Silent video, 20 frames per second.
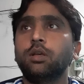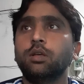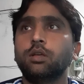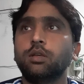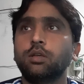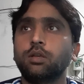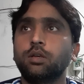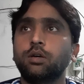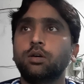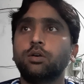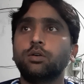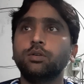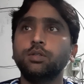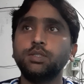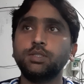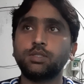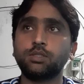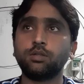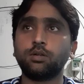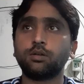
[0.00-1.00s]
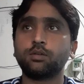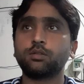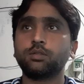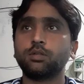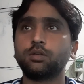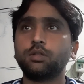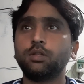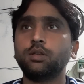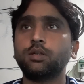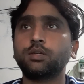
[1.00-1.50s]
Who is
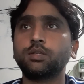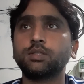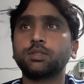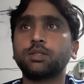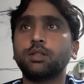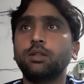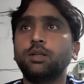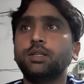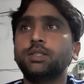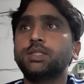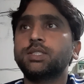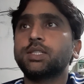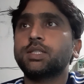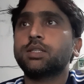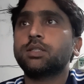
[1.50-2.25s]
Dr. Clarence Lee?